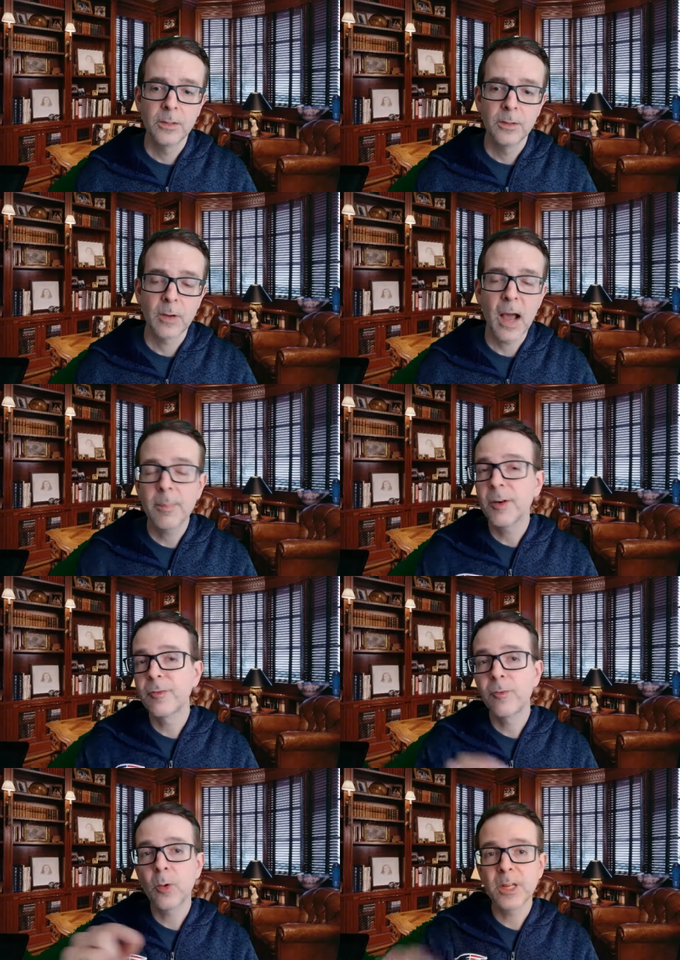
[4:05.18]
Well, how about
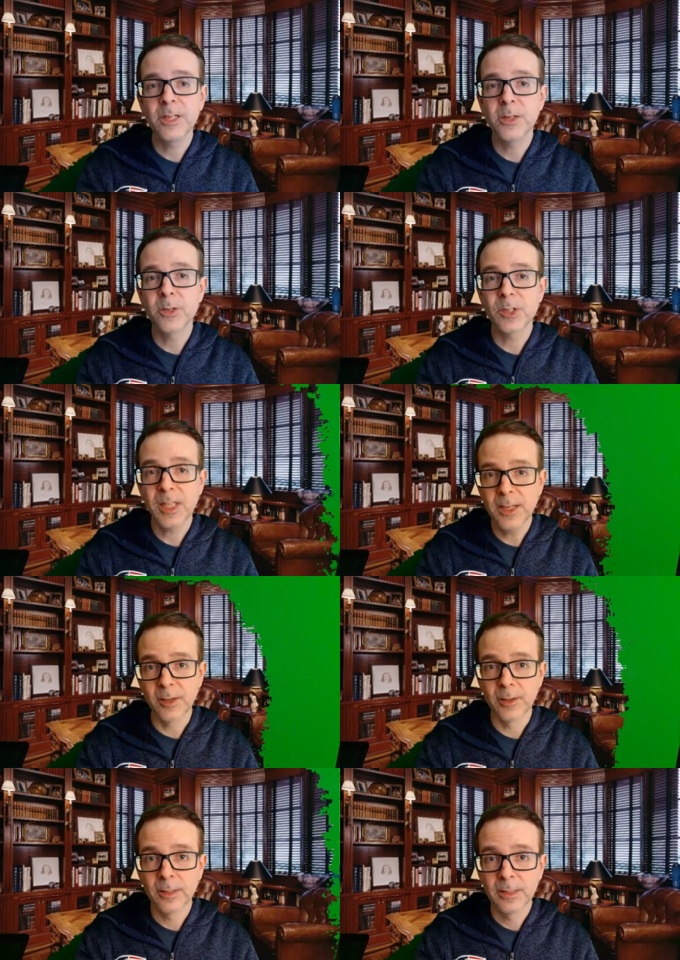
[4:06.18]
40 years
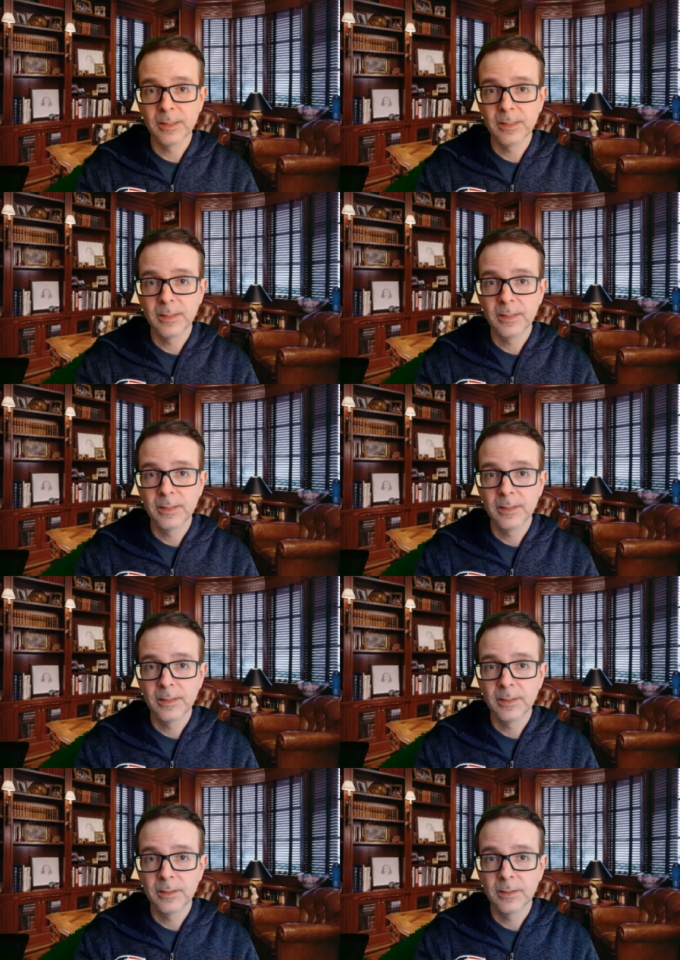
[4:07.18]
later,
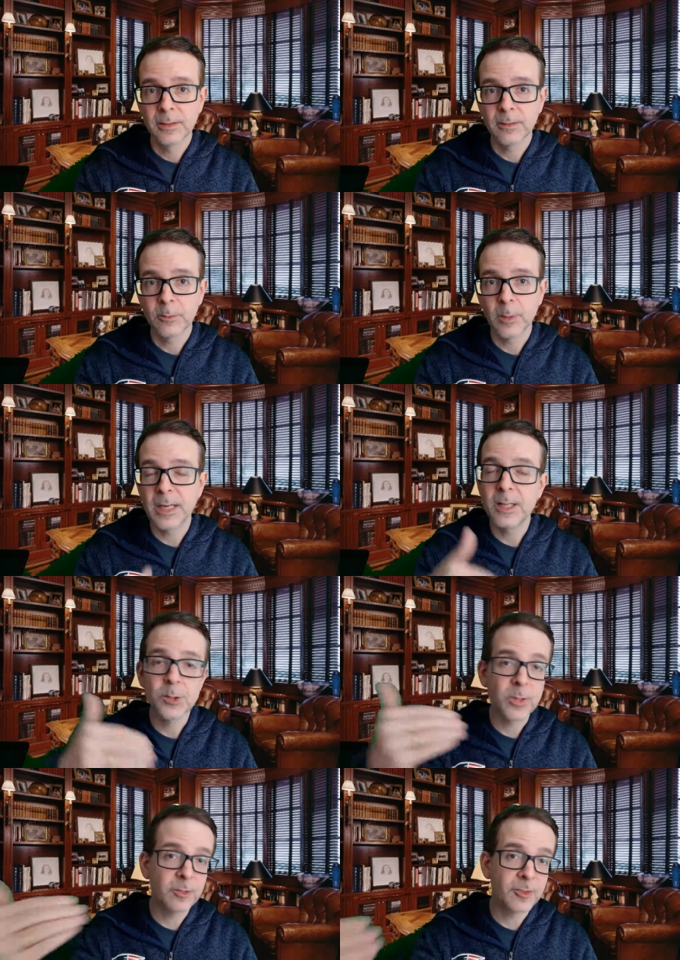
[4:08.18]
when
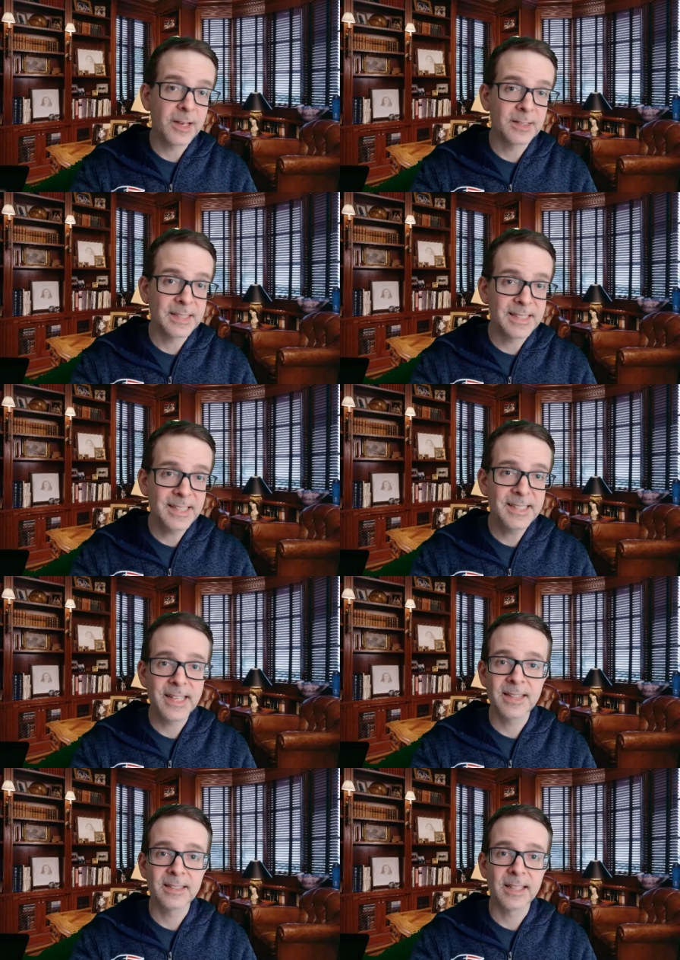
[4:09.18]
Israel finally did
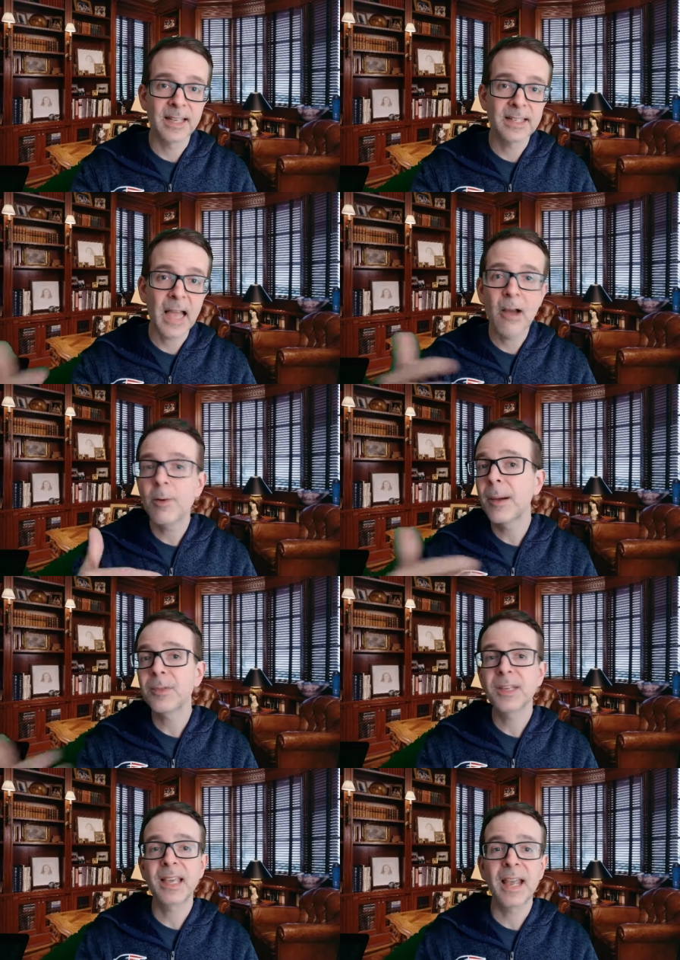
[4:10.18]
take the land, how about
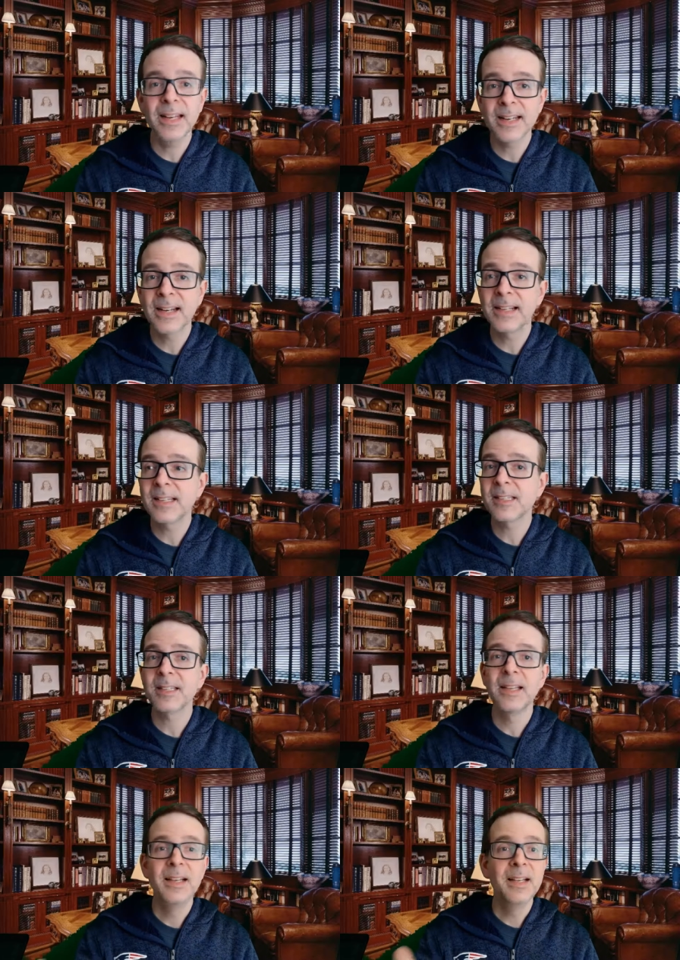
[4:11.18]
the Canaanites
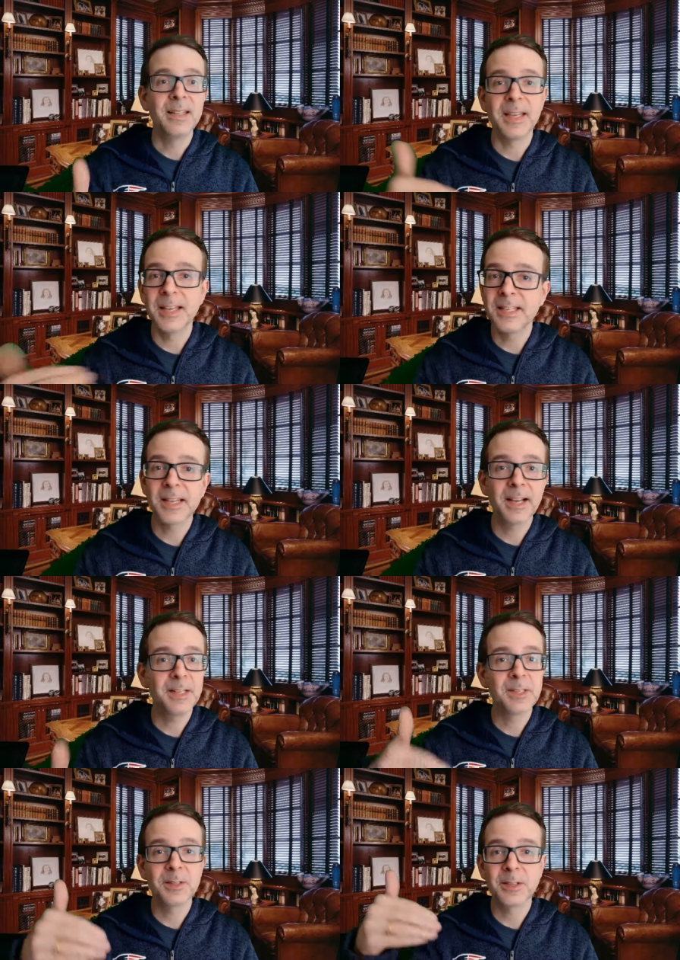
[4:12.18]
and the
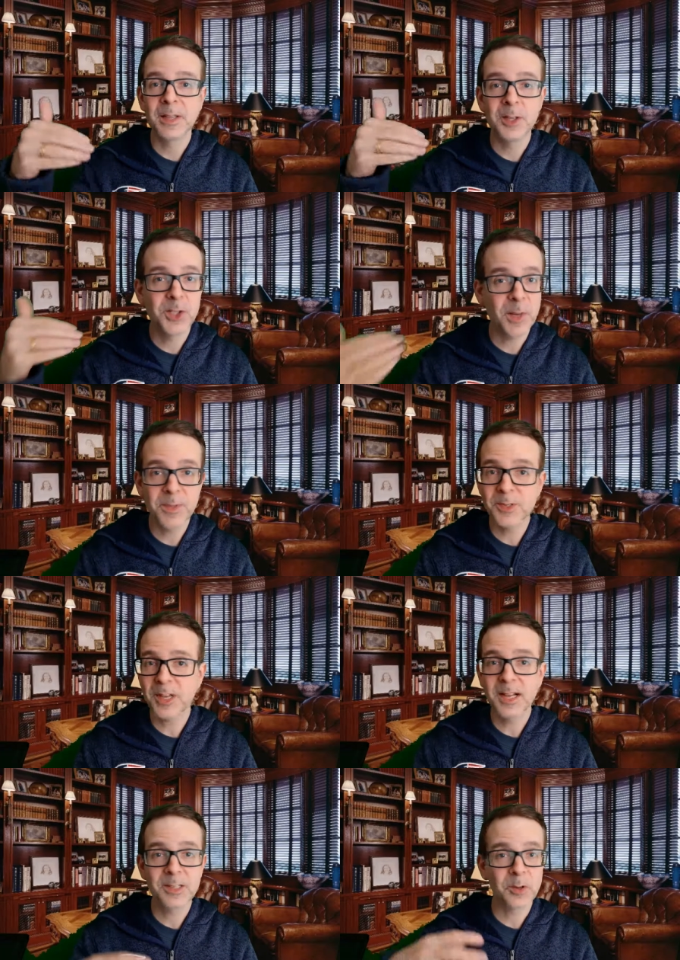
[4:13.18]
Hittites and, and the
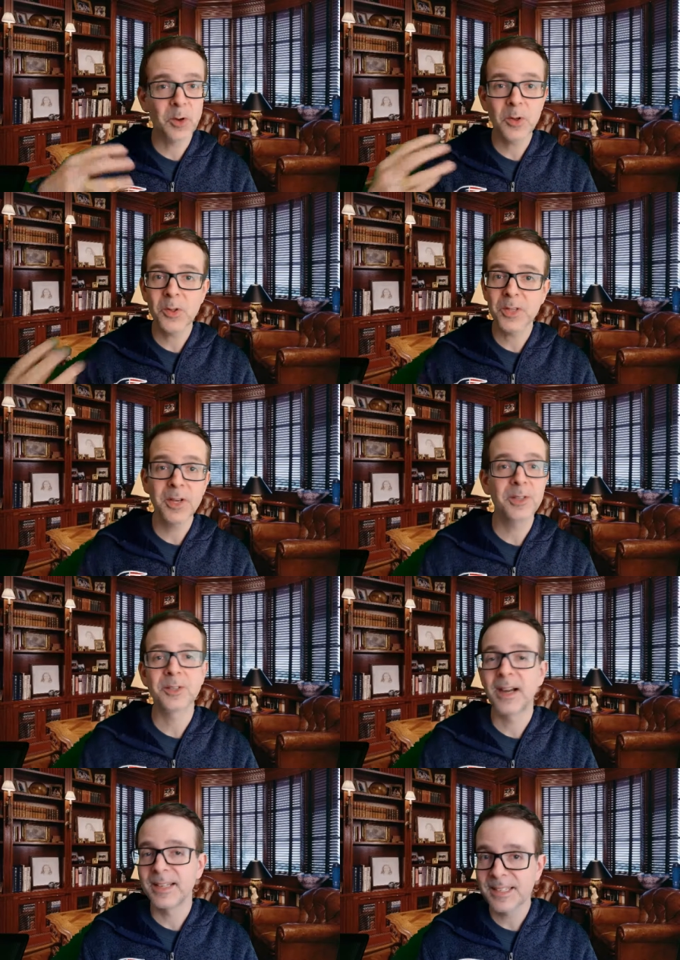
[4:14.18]
Jebusites and all the other
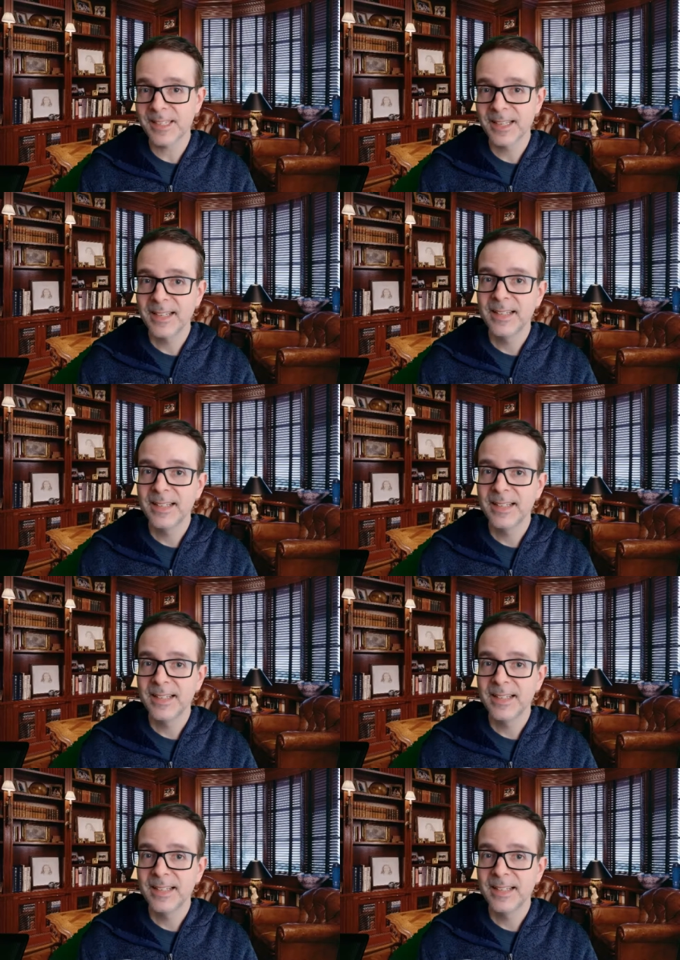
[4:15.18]
ites